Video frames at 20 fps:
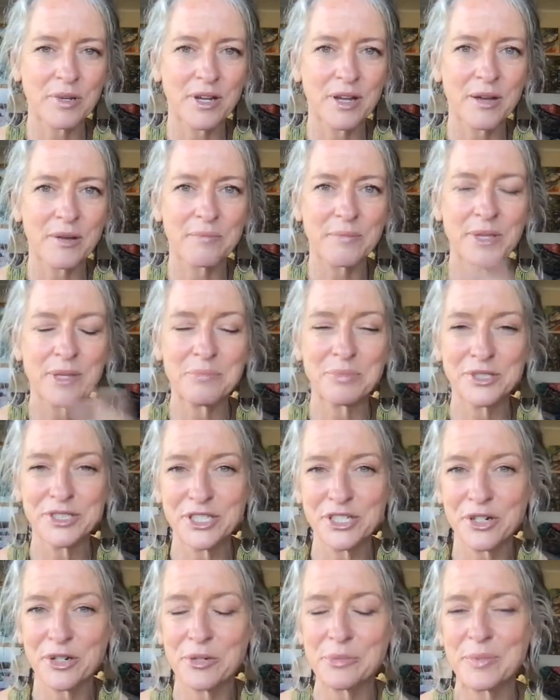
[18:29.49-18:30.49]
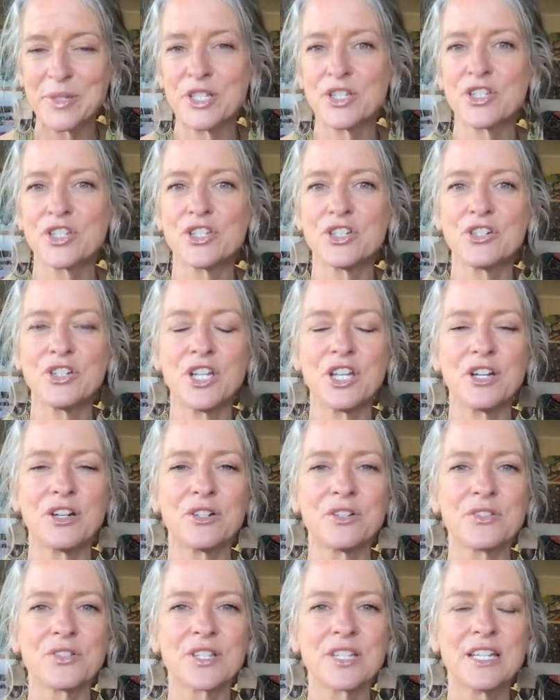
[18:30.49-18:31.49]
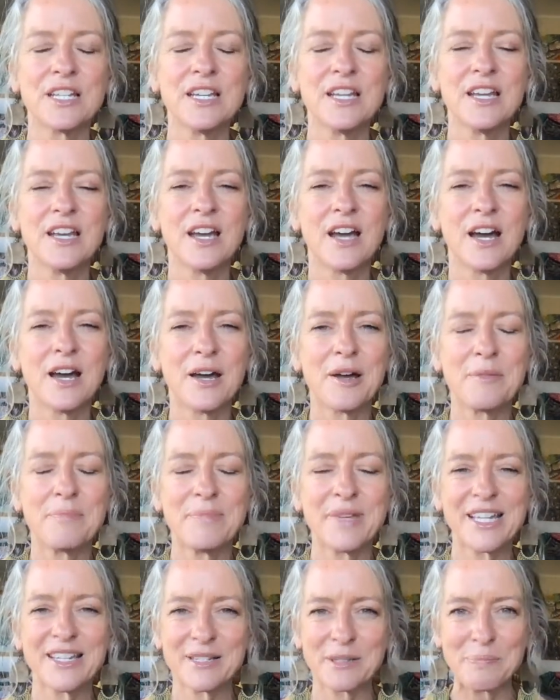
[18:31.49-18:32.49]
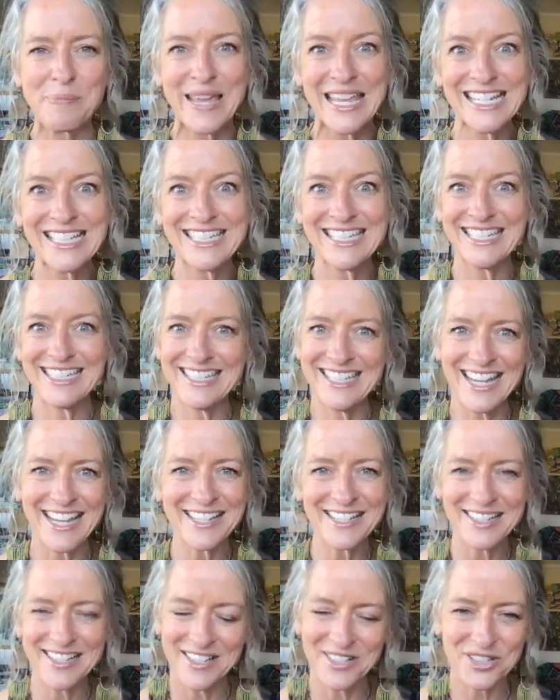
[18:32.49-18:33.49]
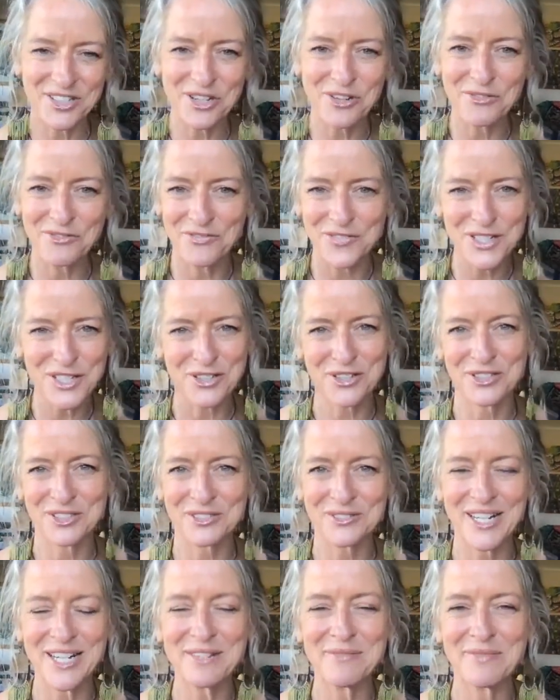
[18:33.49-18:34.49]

Um, people did open studios um, because painting Yes is so visceral, right?